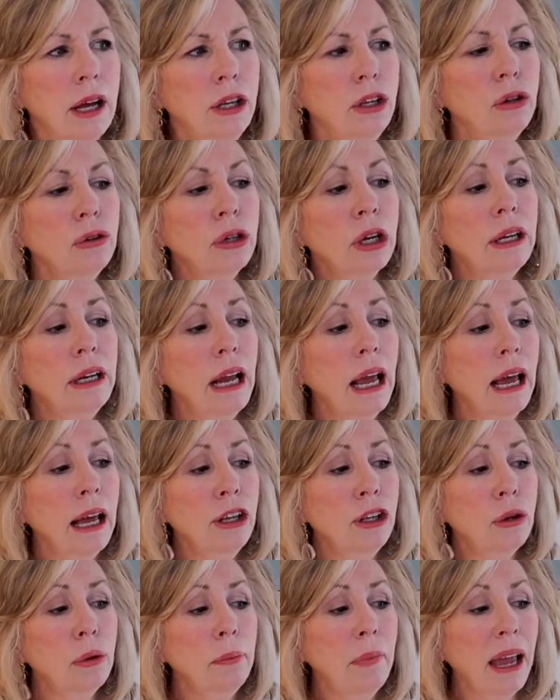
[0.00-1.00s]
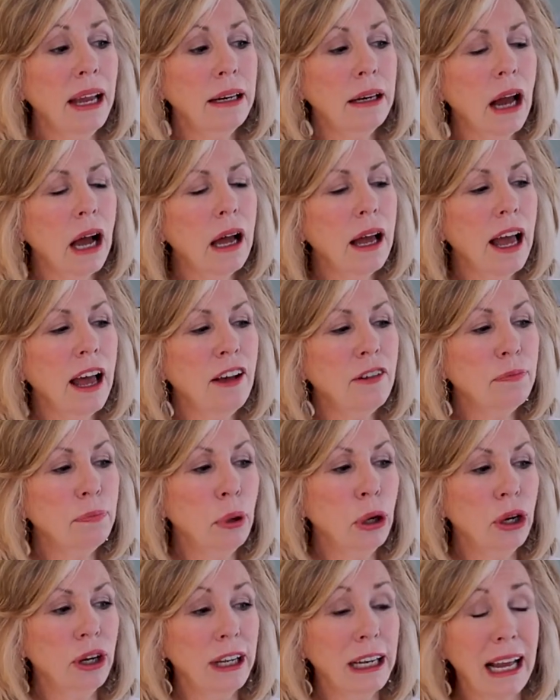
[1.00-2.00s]
You could, uh, you may not have
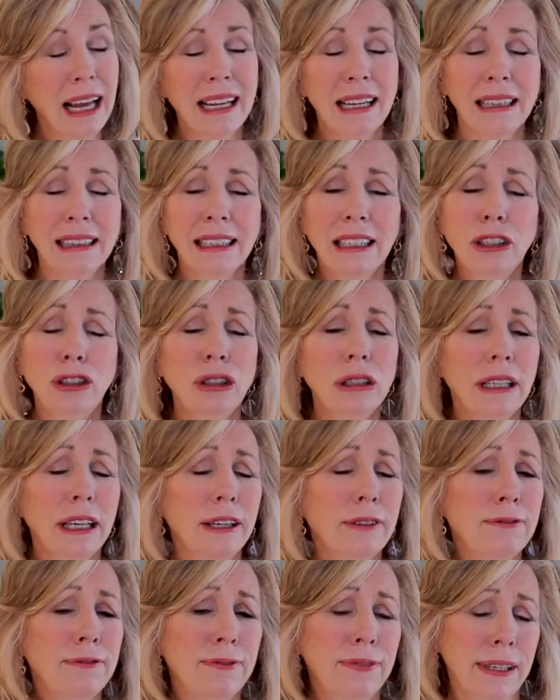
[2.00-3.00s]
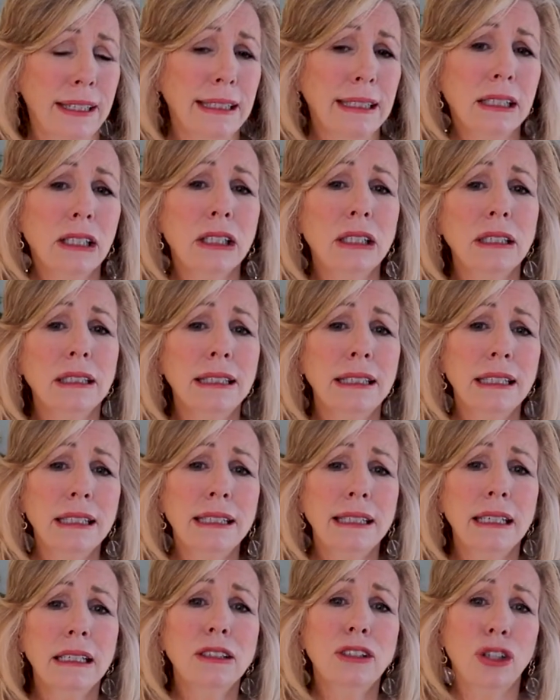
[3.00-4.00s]
put it uh, literally physical
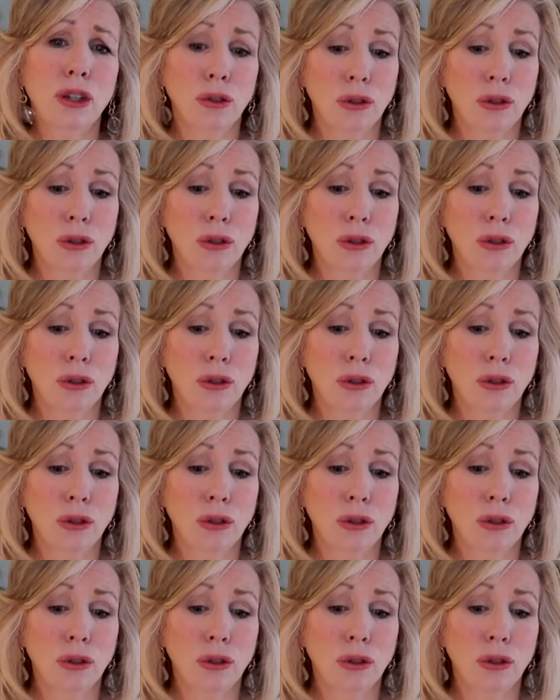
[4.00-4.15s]
distance.